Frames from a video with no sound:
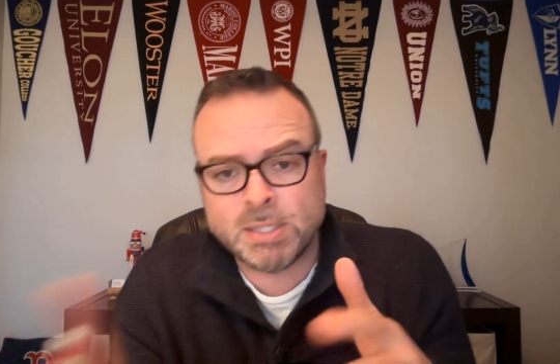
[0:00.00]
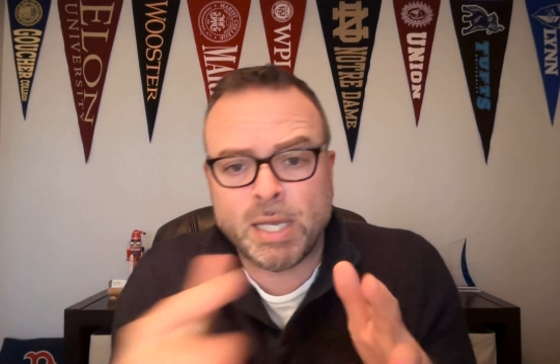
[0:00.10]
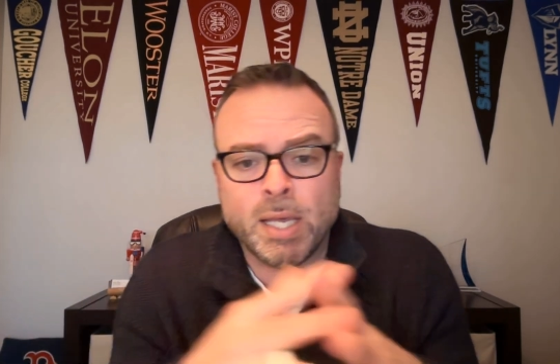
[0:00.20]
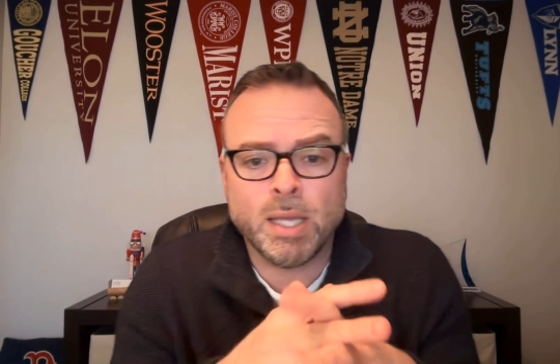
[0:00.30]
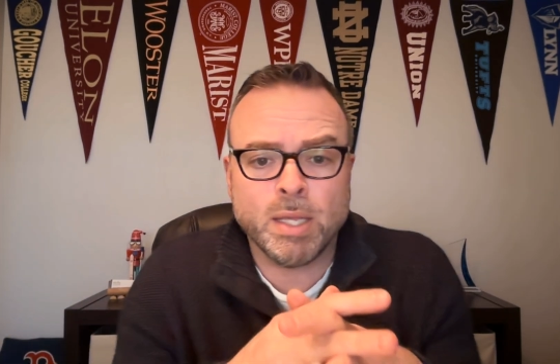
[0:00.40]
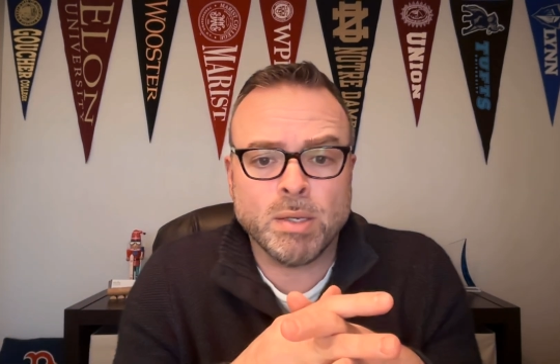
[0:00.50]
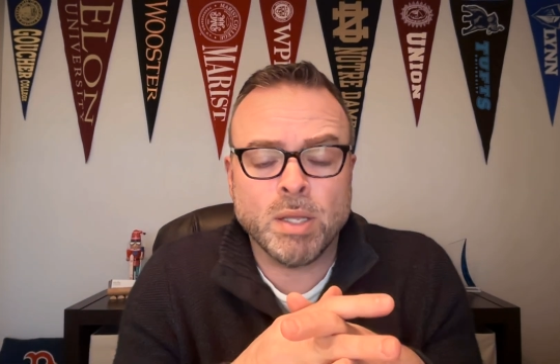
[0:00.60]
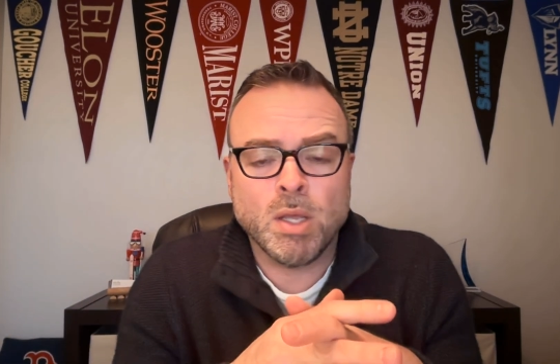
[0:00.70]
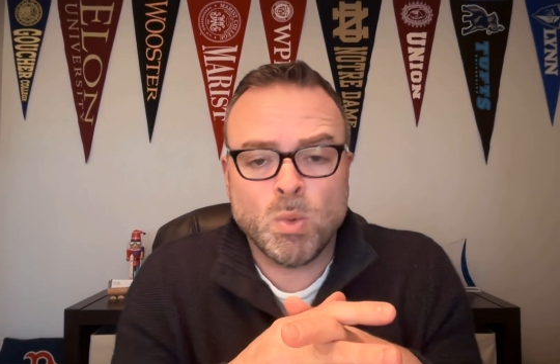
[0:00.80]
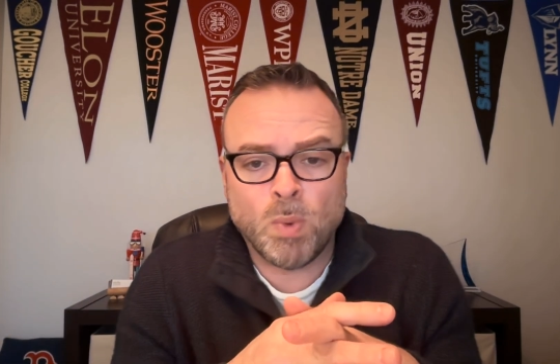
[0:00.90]
and
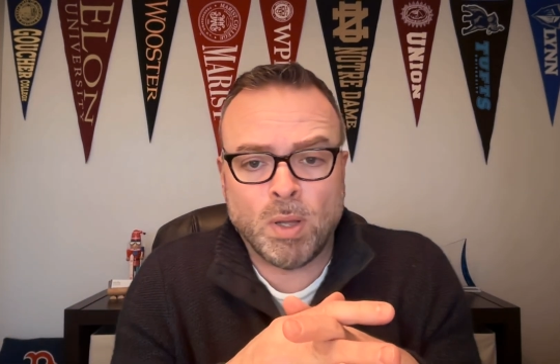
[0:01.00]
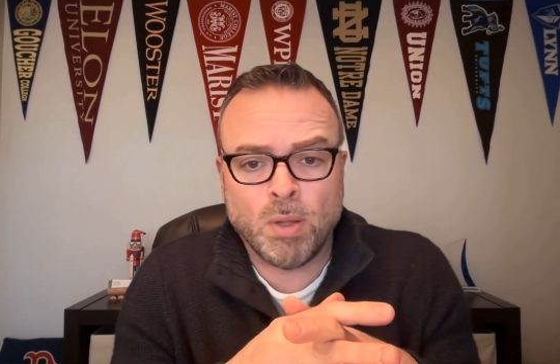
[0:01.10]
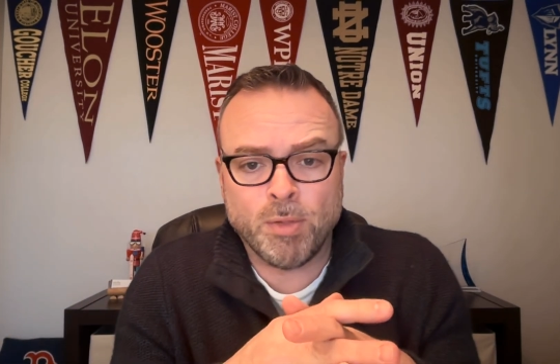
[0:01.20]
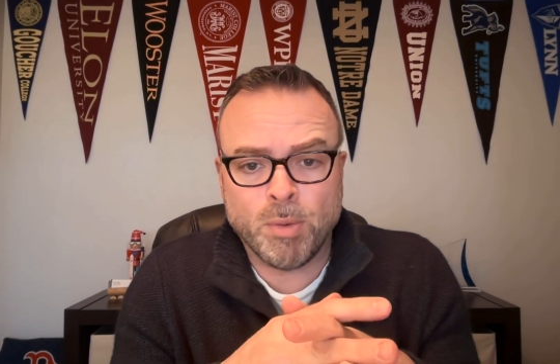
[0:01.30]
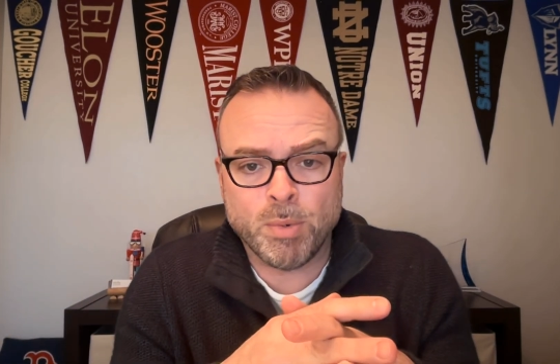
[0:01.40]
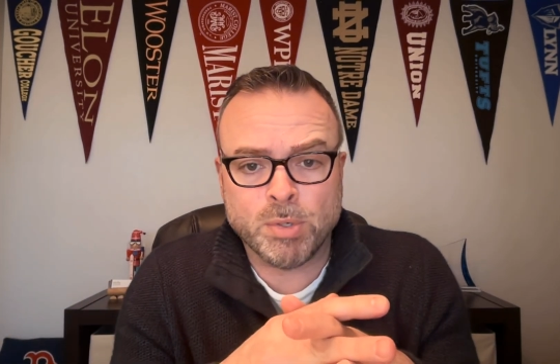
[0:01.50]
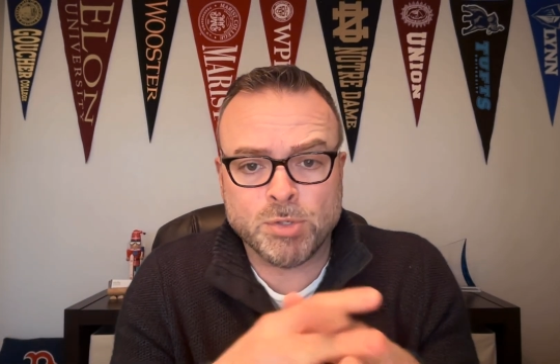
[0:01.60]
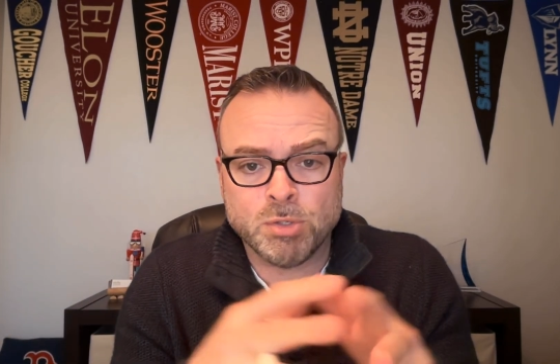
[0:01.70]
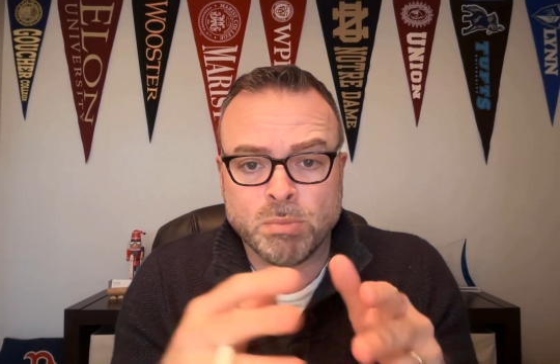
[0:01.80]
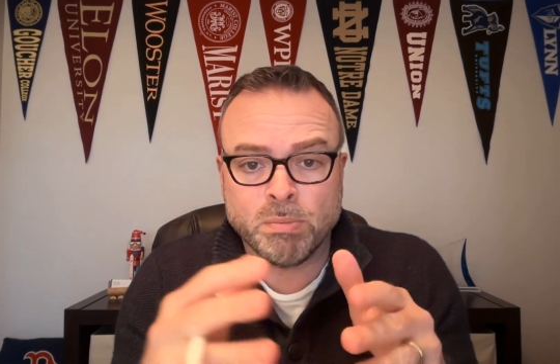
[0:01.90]
while there were
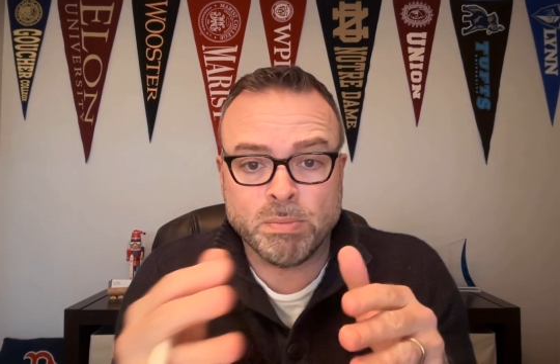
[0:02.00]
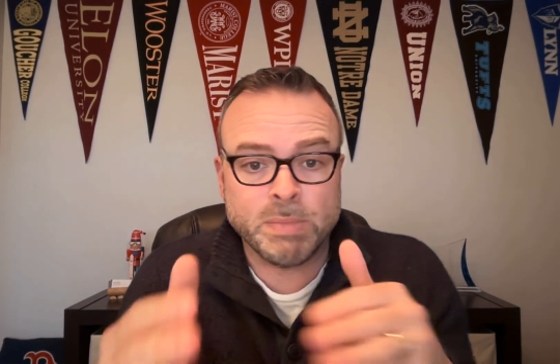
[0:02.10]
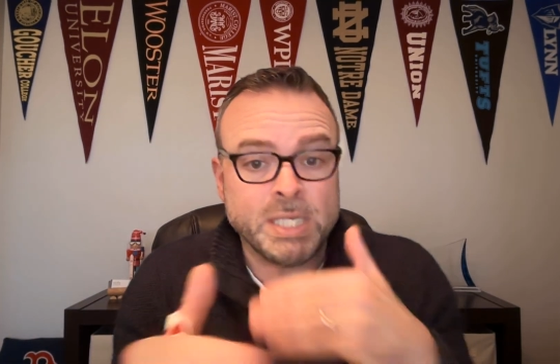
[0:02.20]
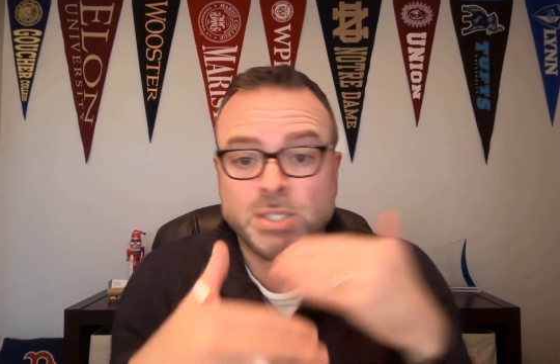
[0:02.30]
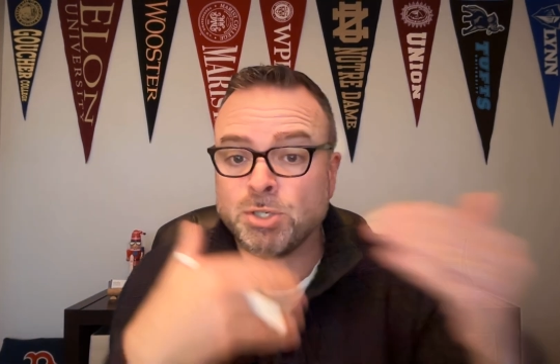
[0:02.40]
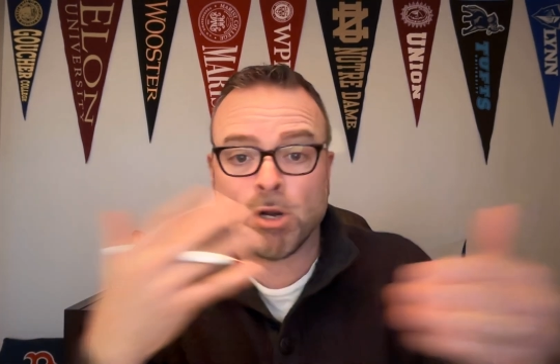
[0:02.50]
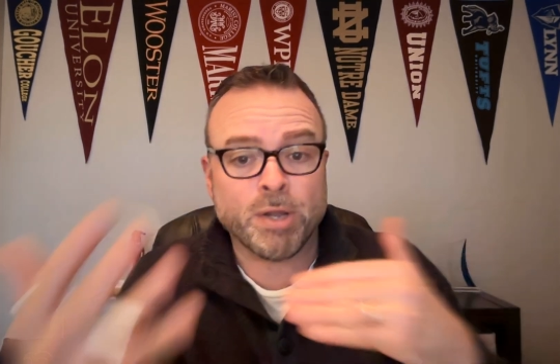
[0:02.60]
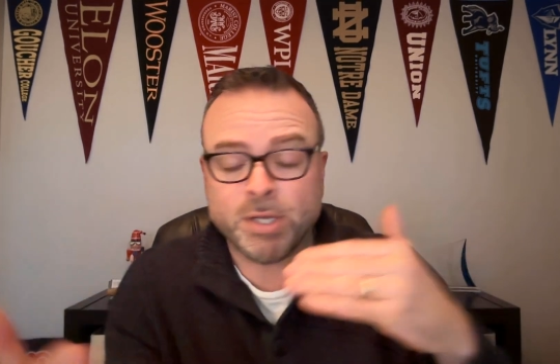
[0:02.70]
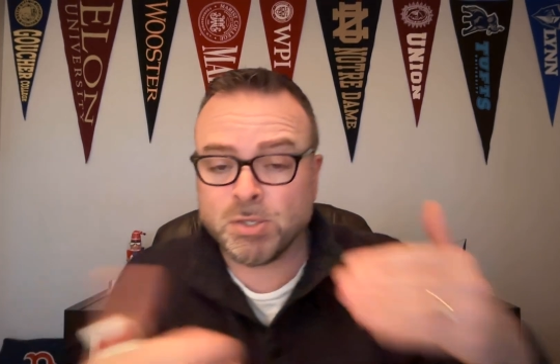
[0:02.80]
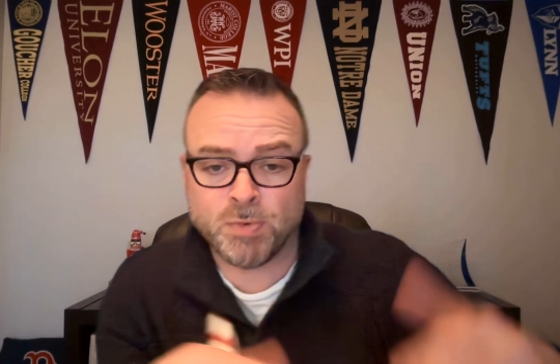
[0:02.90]
some easy
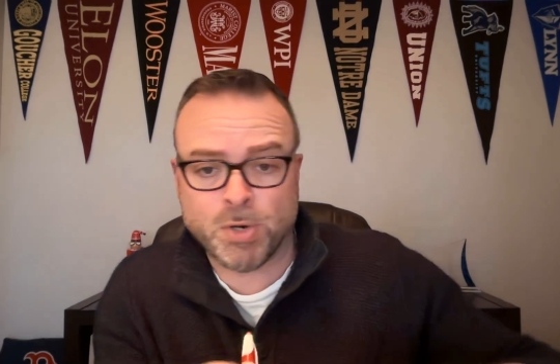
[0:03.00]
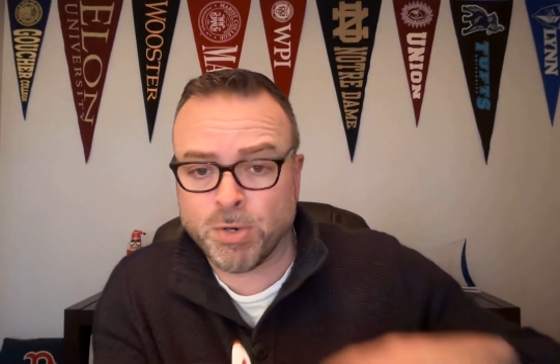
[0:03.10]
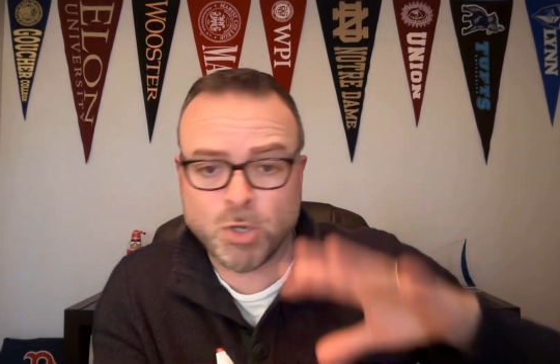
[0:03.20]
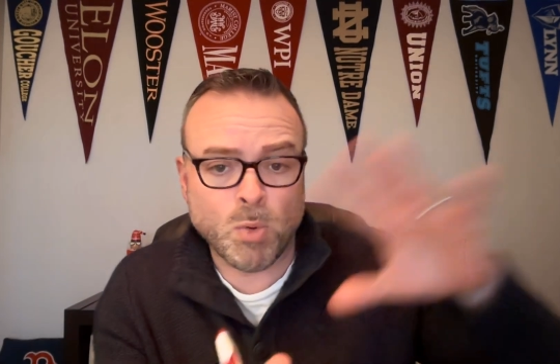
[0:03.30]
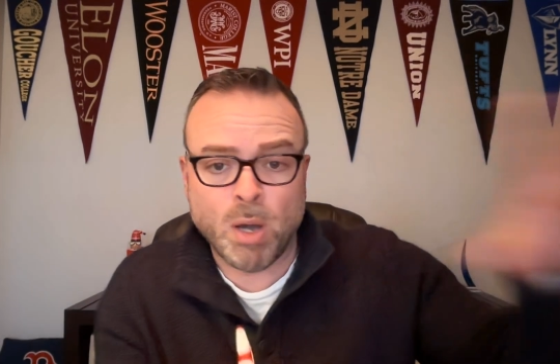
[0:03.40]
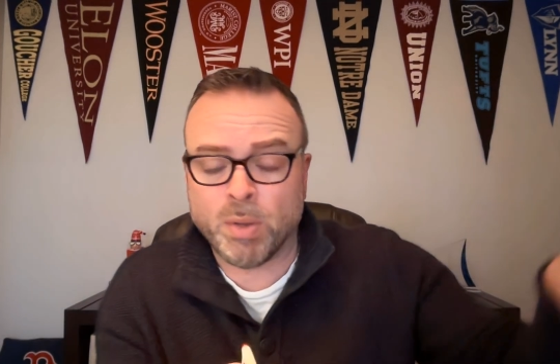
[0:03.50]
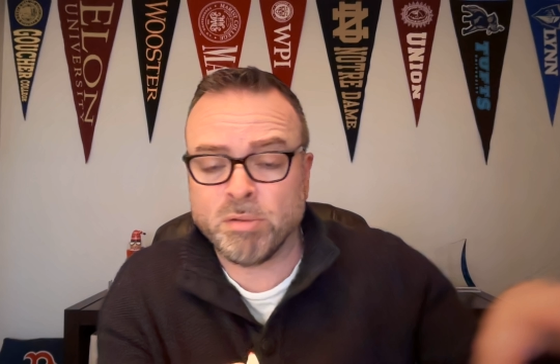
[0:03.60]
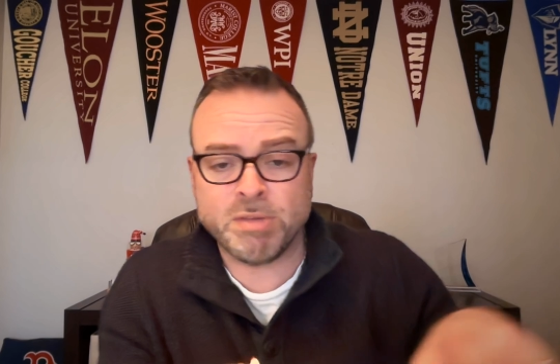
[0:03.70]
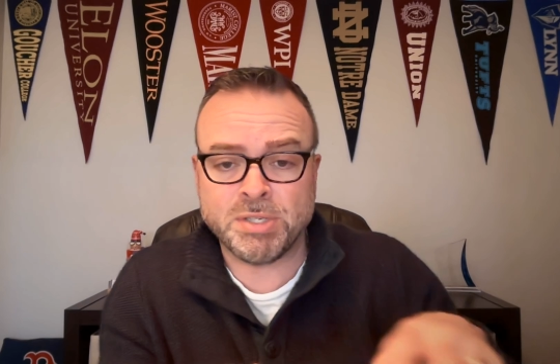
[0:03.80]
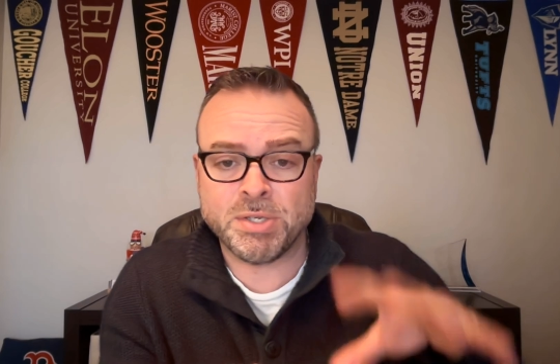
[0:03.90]
targets for her to go out
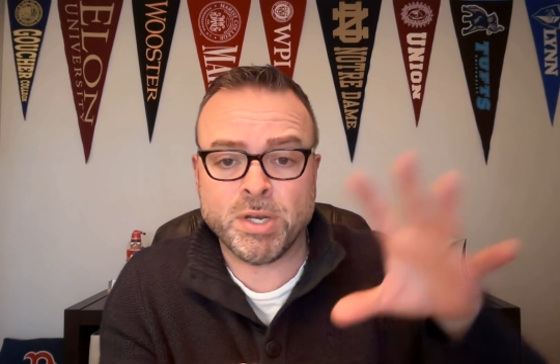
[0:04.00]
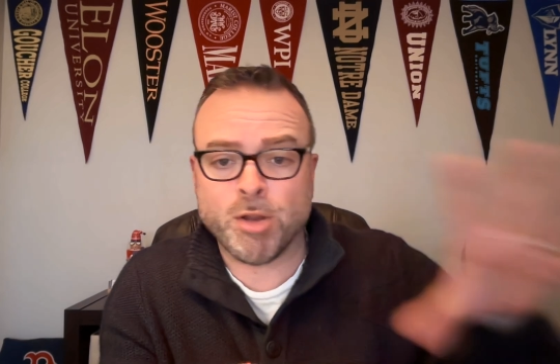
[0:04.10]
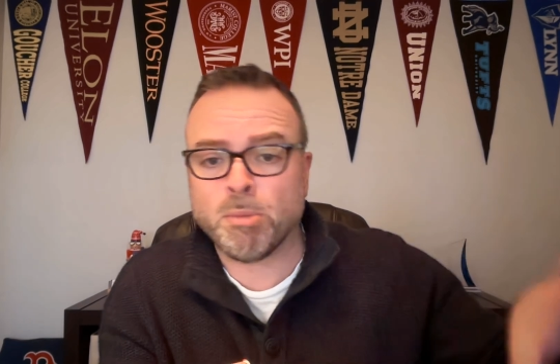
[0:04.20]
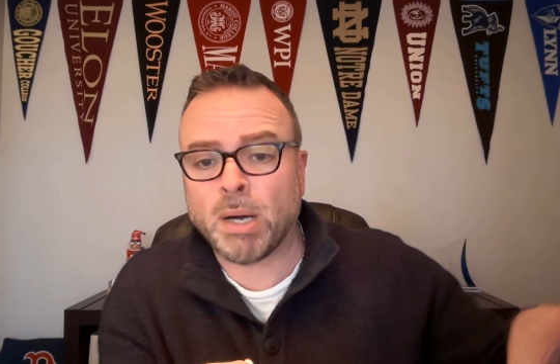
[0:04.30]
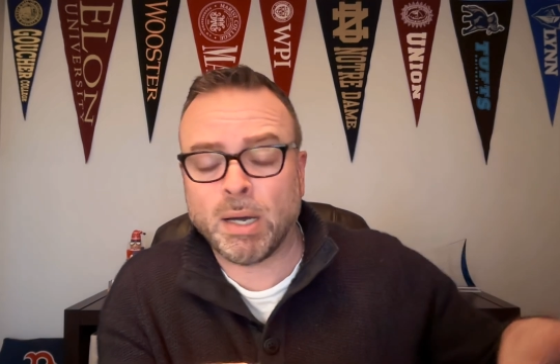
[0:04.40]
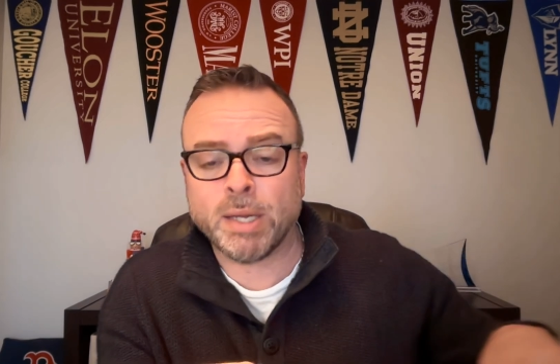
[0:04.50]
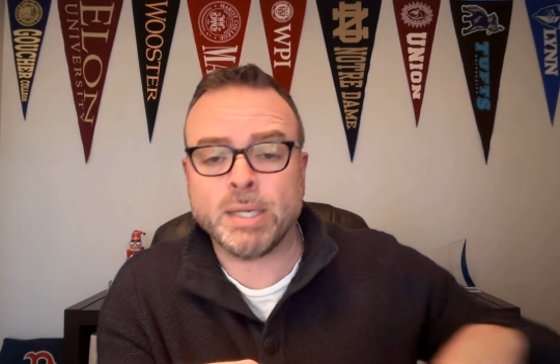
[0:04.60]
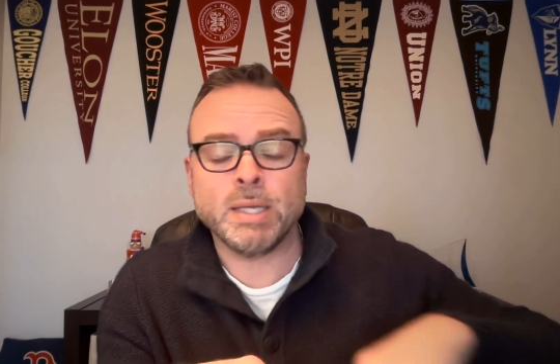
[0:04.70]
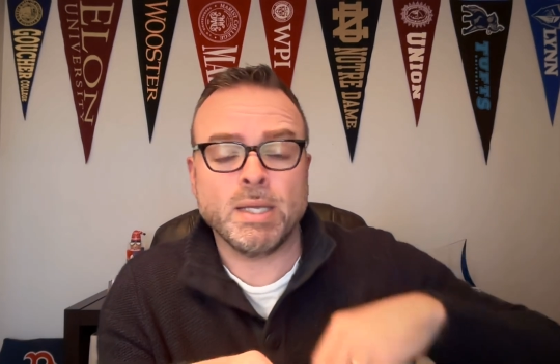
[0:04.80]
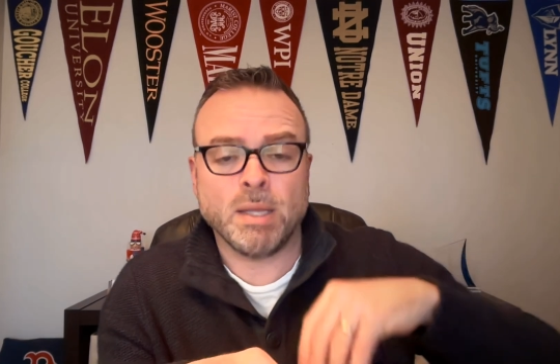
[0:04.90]
and visit nearby